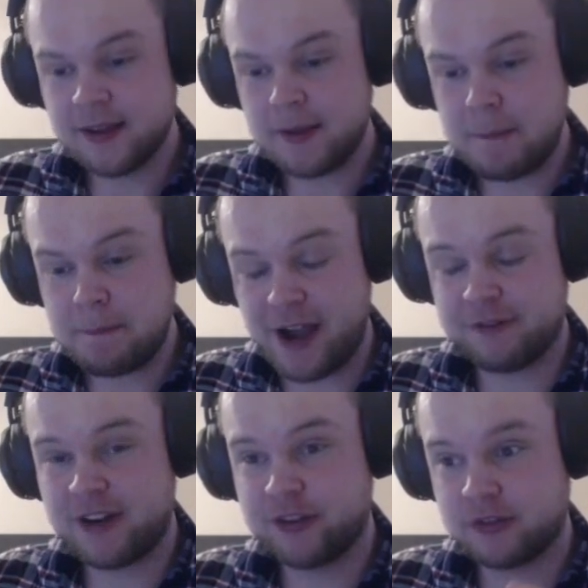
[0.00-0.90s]
Battle
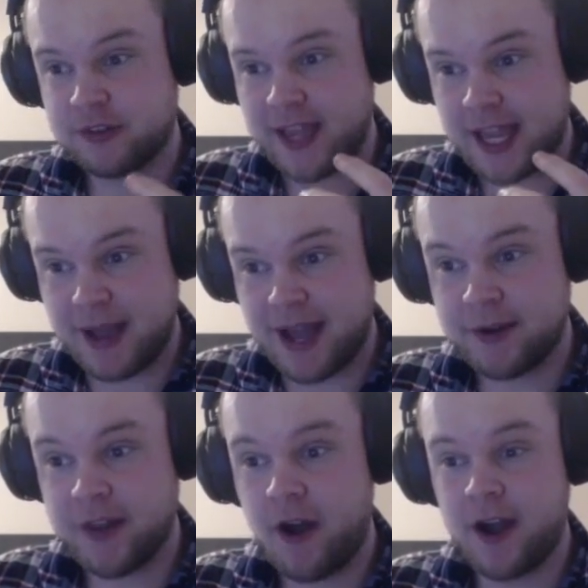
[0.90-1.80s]
for Azeroth came out
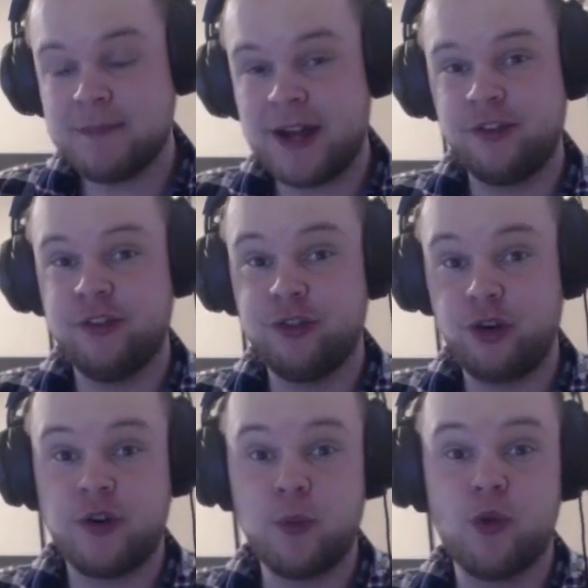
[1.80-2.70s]
and the High Mountain
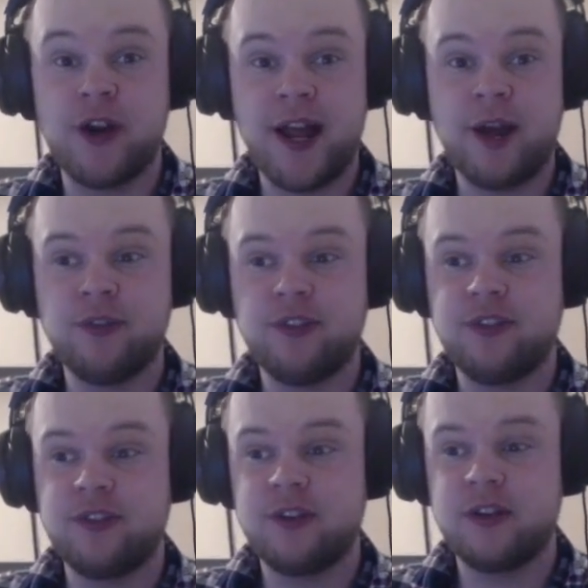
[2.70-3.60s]
Tauren were
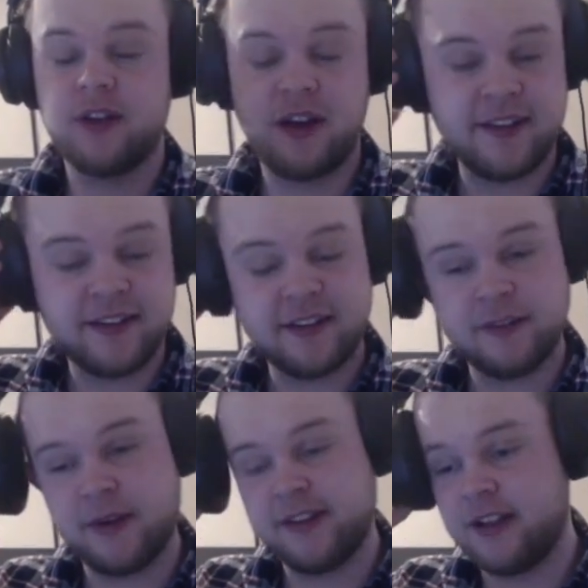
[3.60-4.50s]
announced, I said to
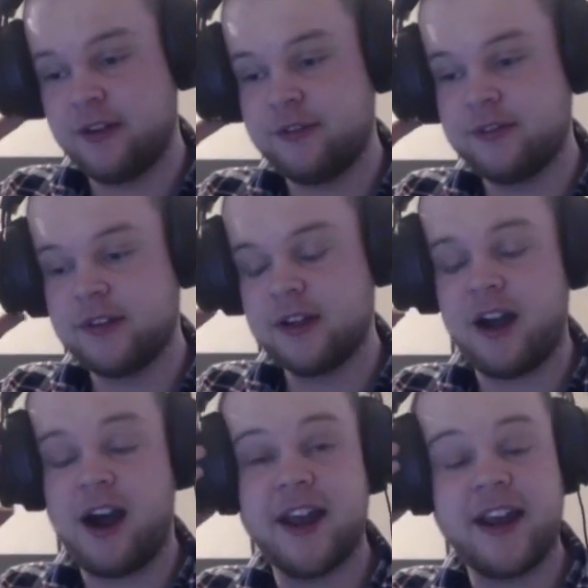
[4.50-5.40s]
myself,
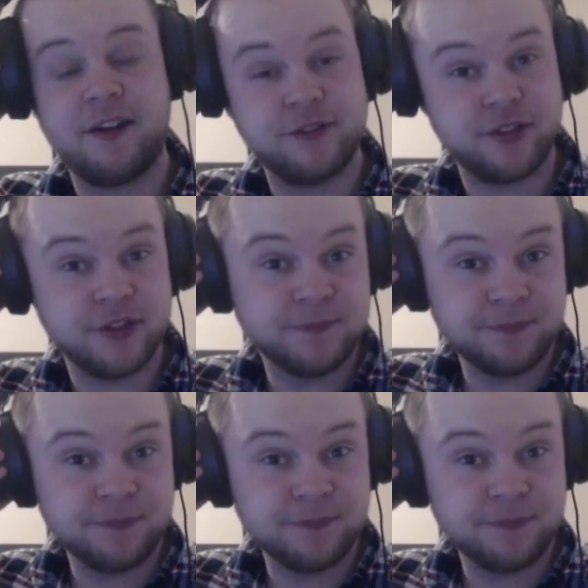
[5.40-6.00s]
I'd have to.